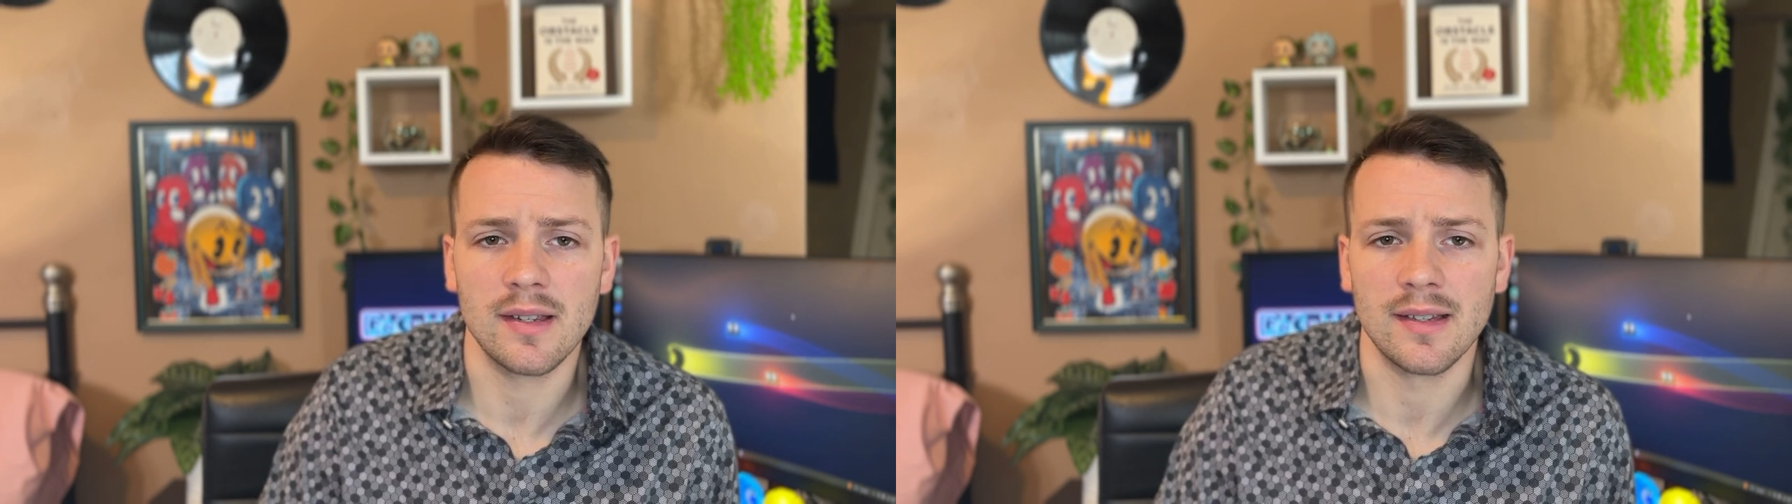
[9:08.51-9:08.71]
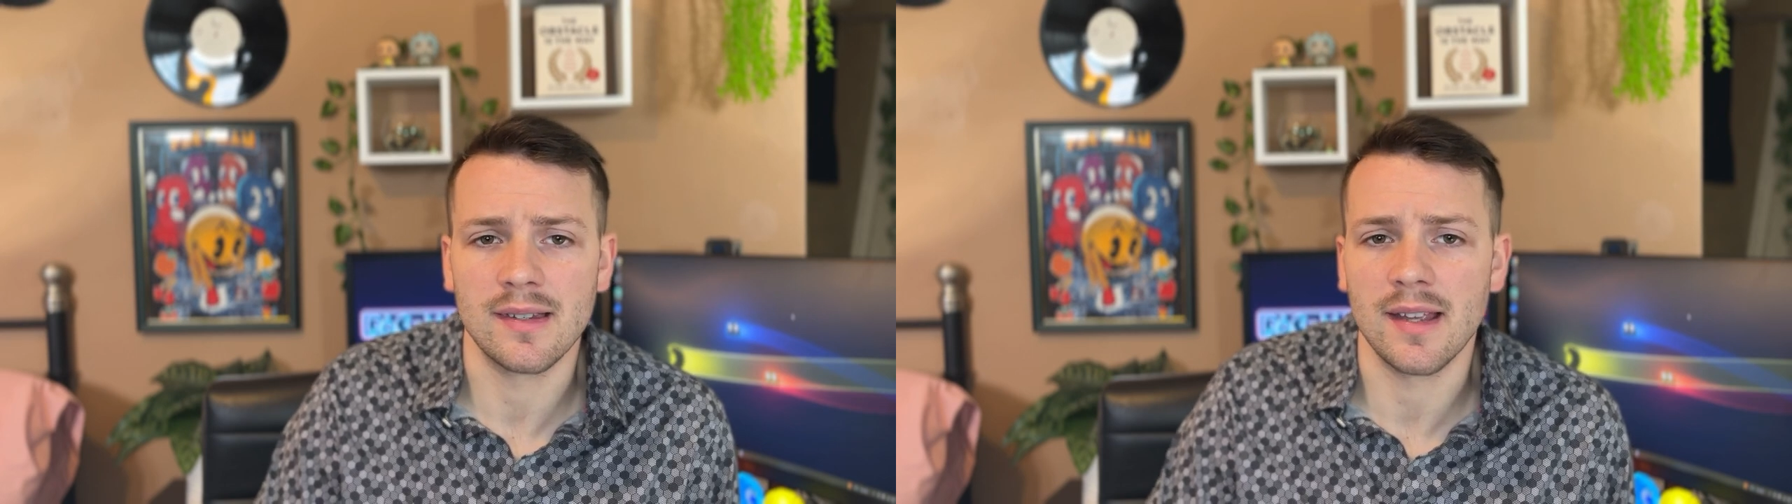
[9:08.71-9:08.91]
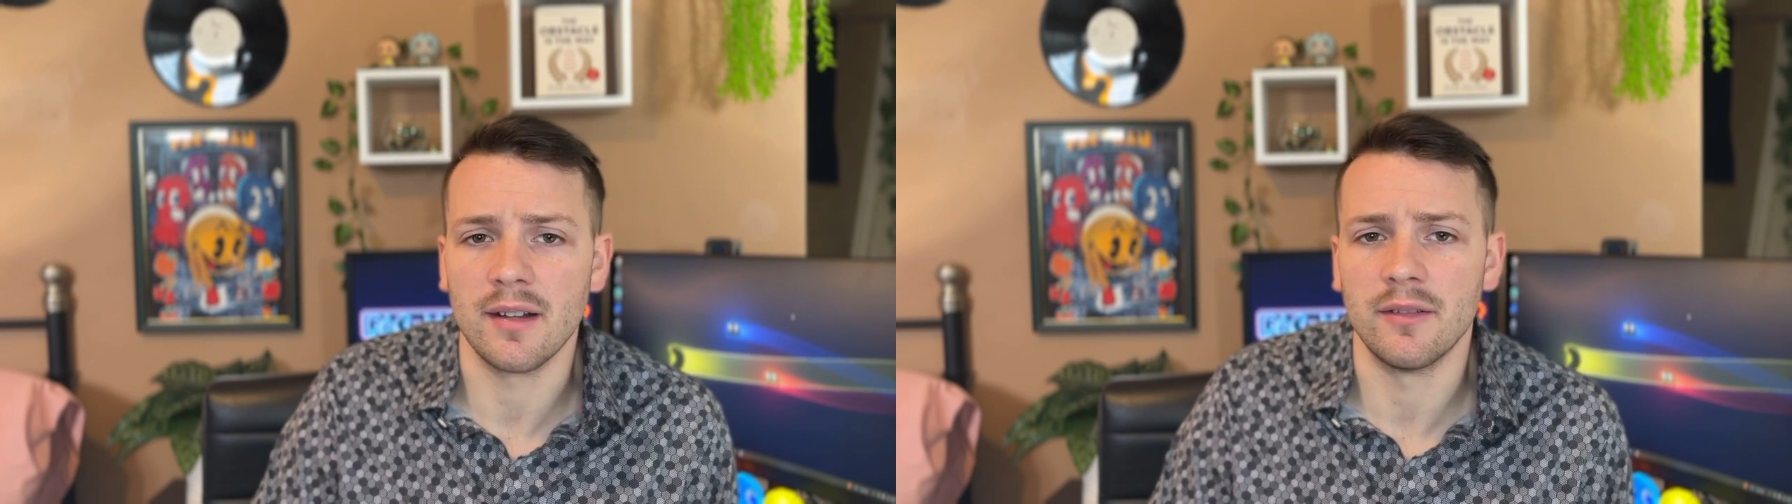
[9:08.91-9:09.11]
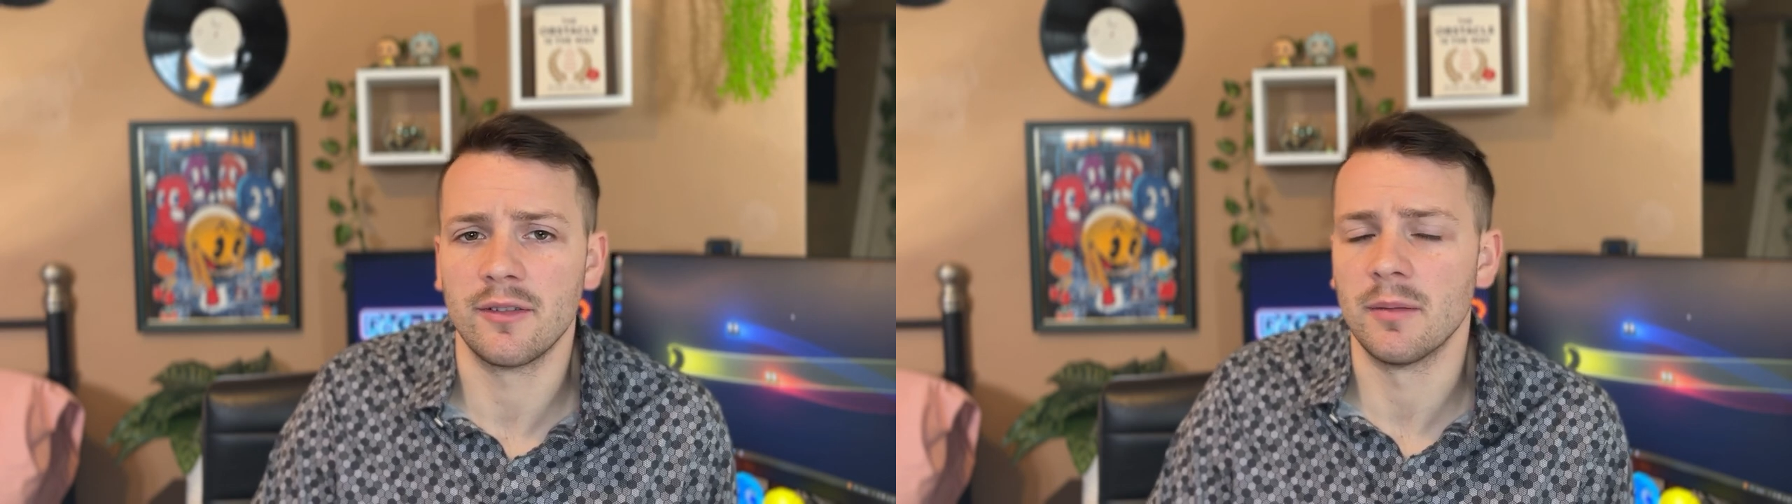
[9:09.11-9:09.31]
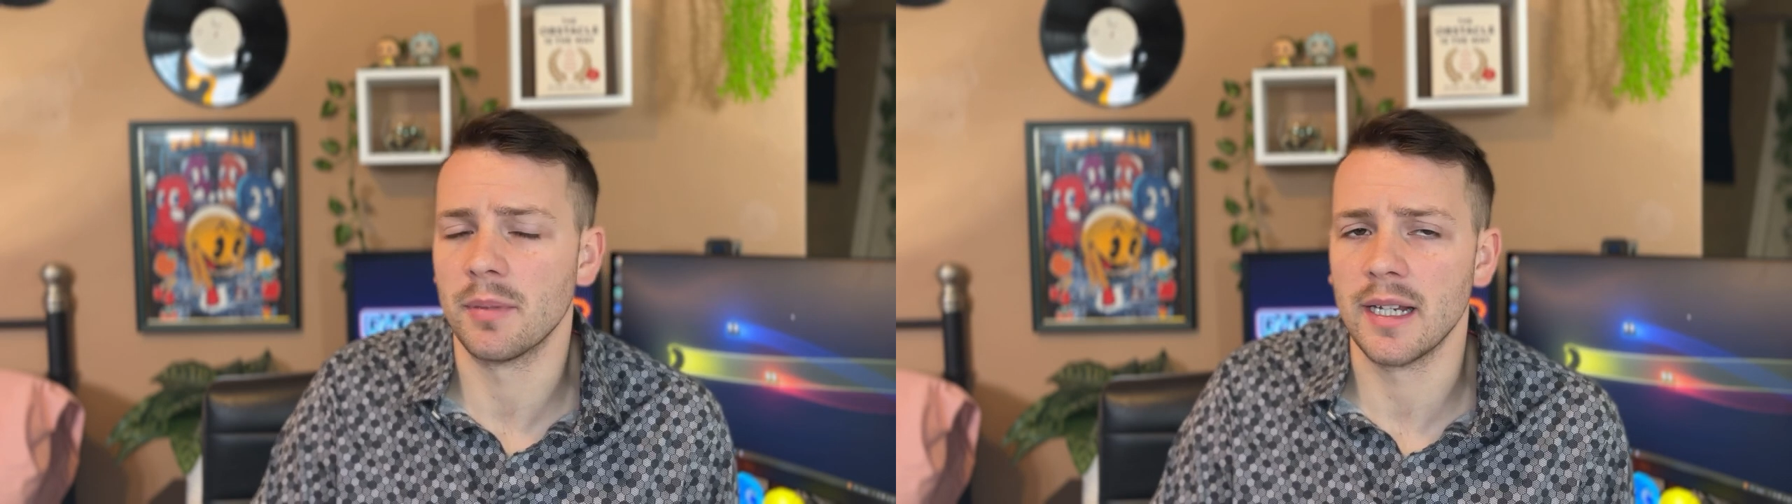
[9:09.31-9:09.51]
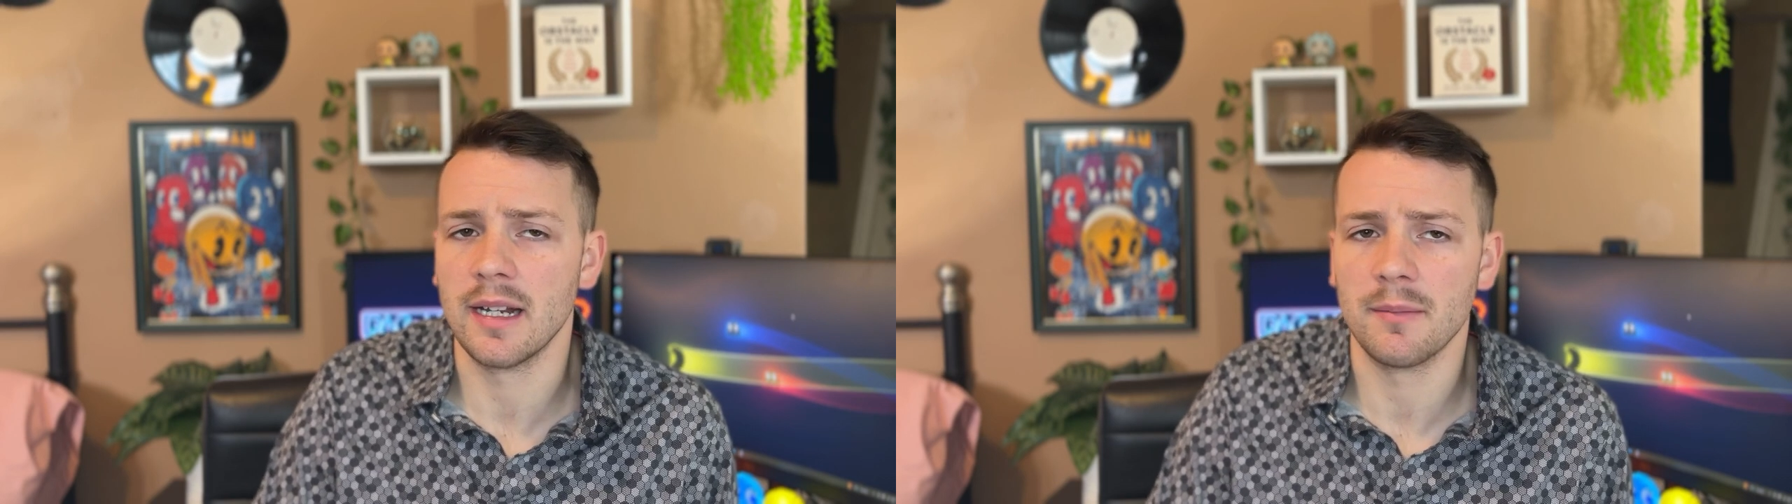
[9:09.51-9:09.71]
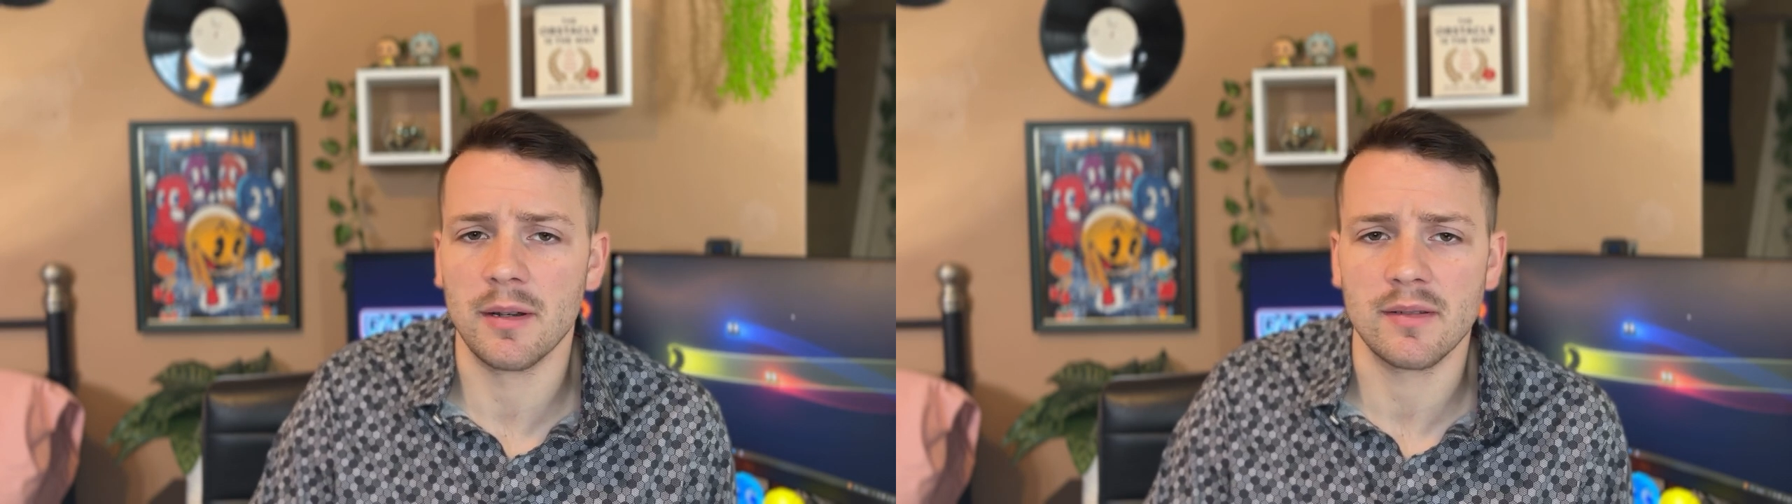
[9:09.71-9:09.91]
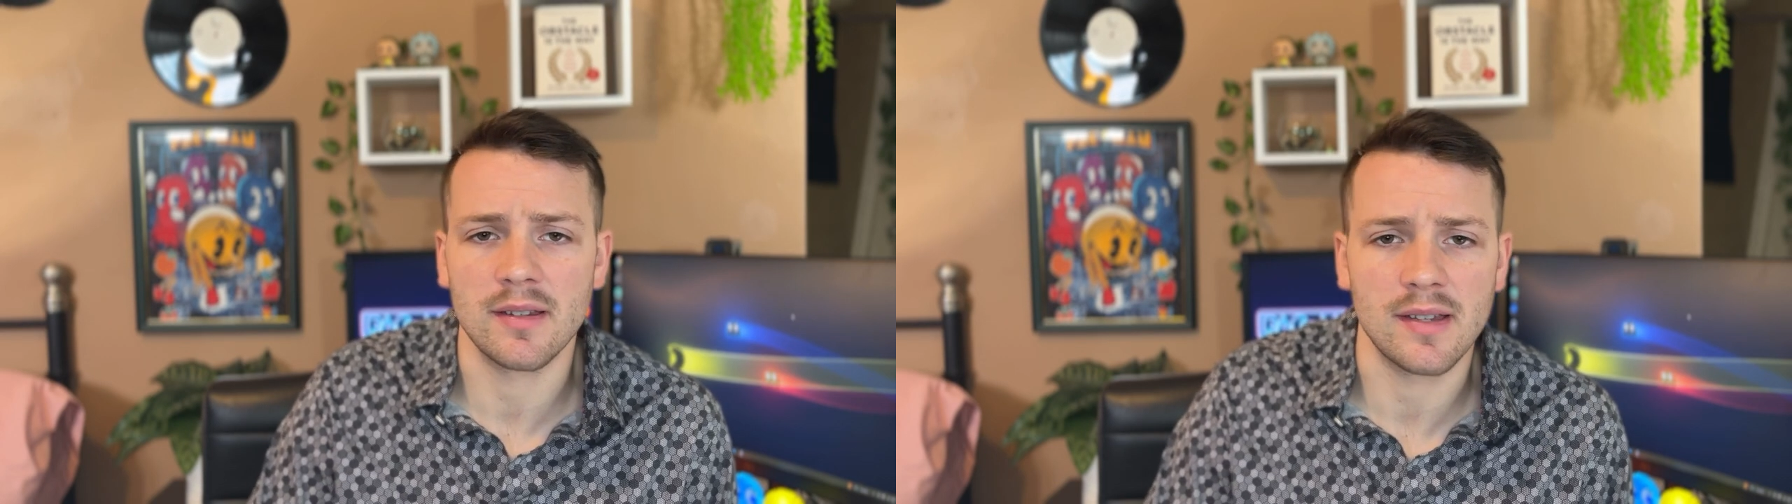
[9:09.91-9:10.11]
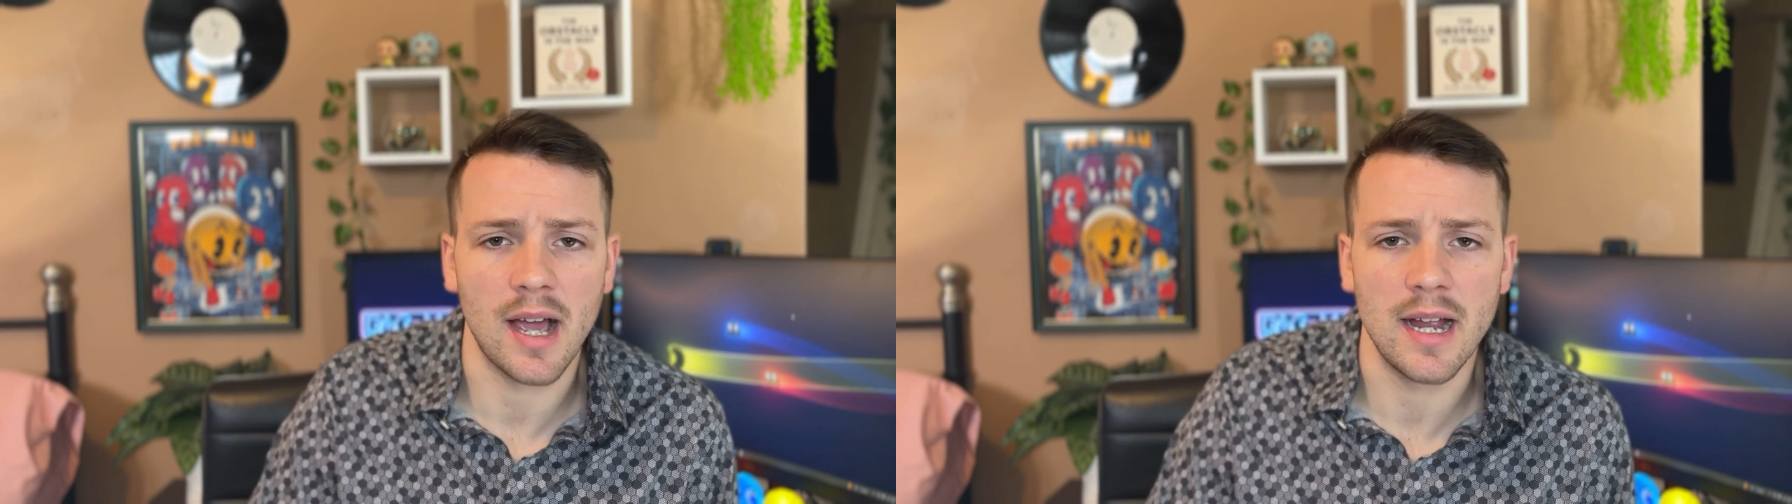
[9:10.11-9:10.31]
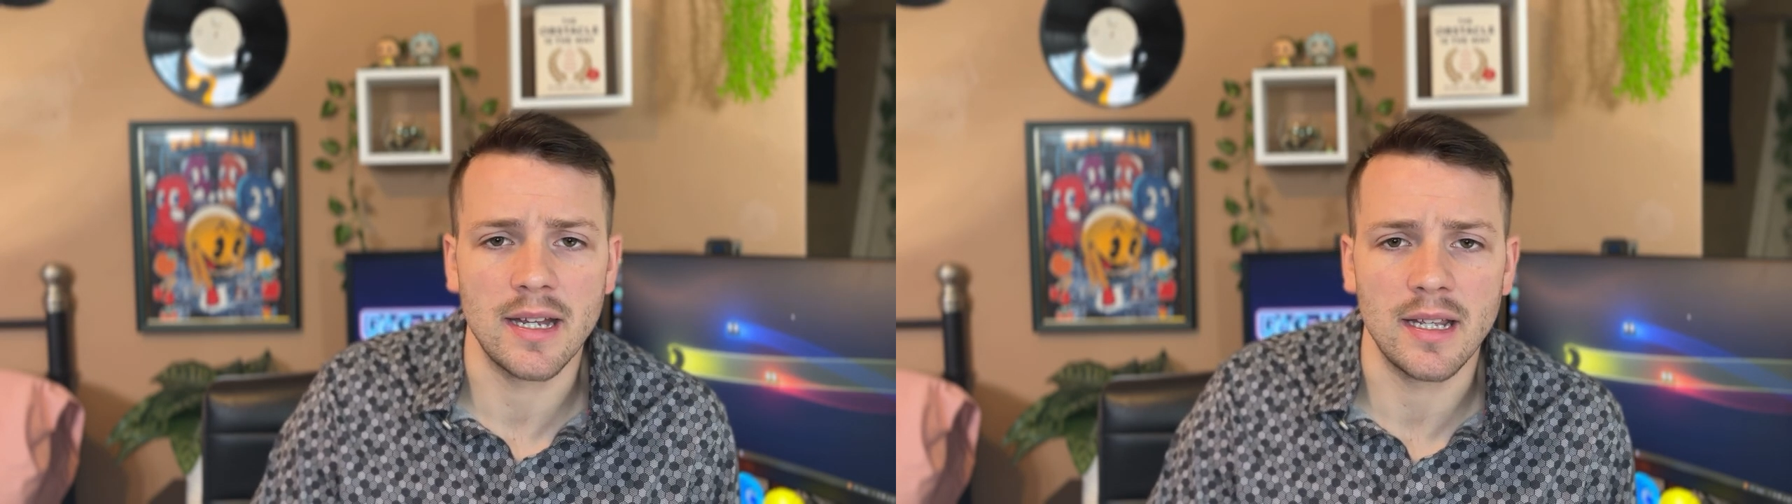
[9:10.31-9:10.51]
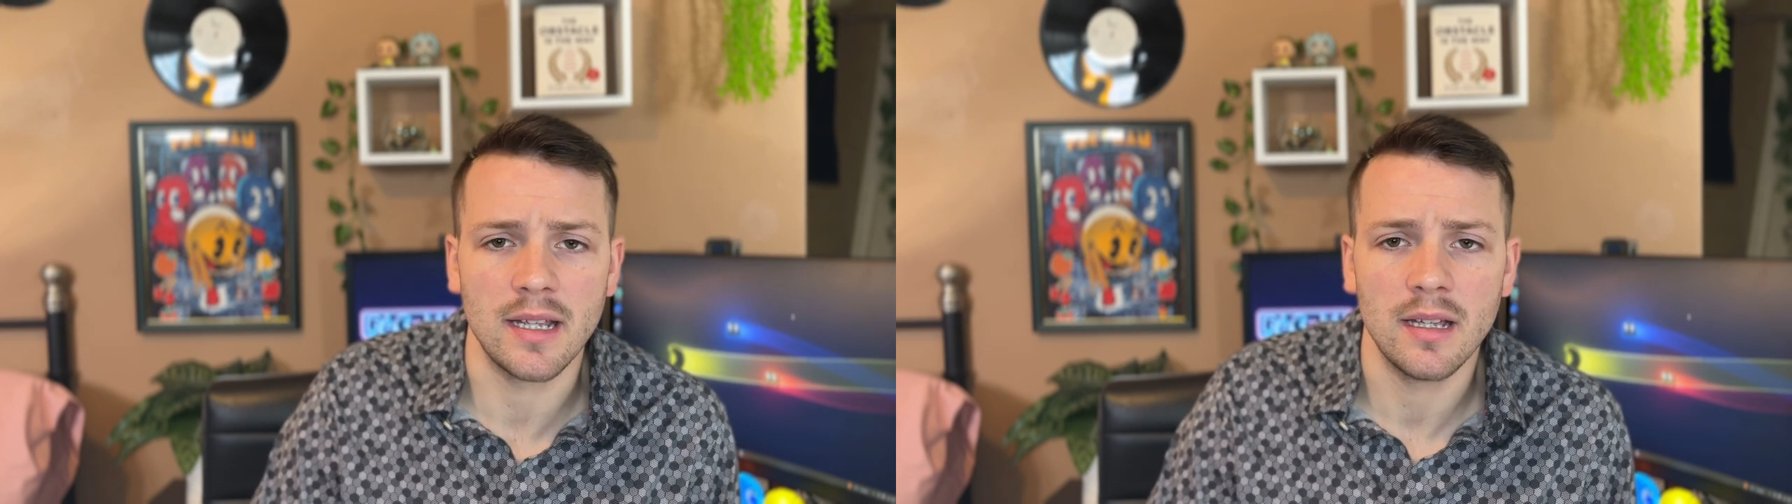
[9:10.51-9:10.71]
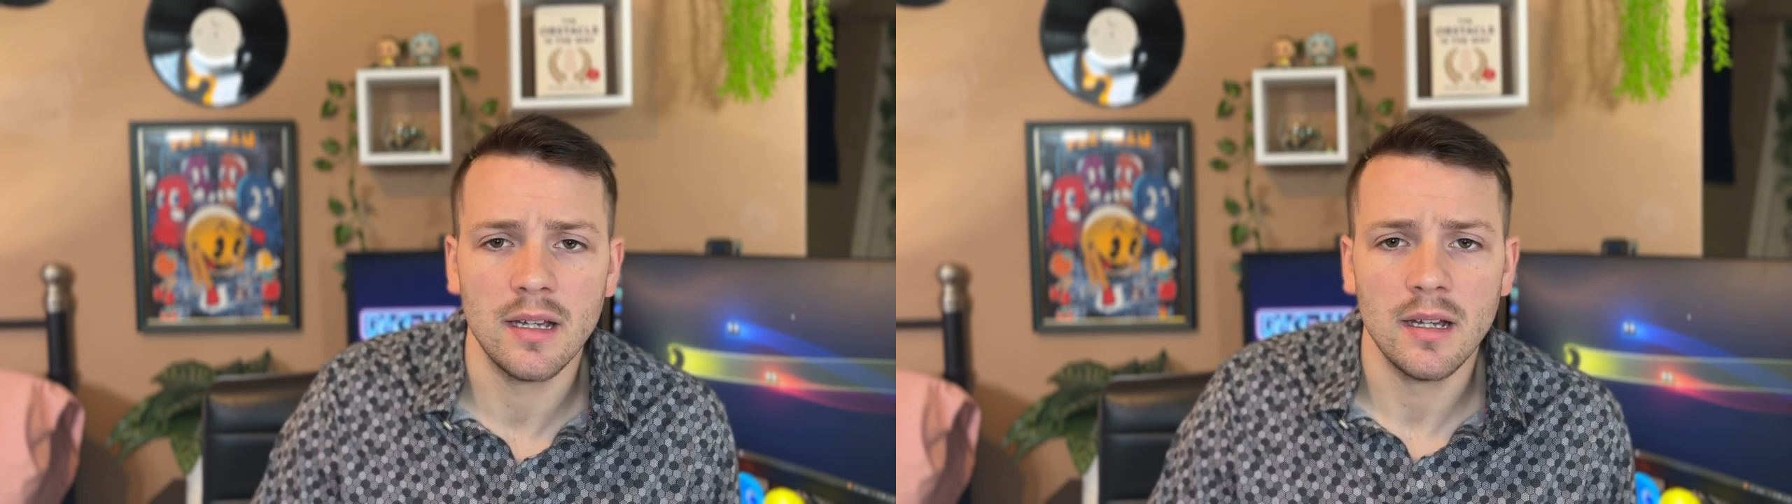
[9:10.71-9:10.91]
instead of complaining about society.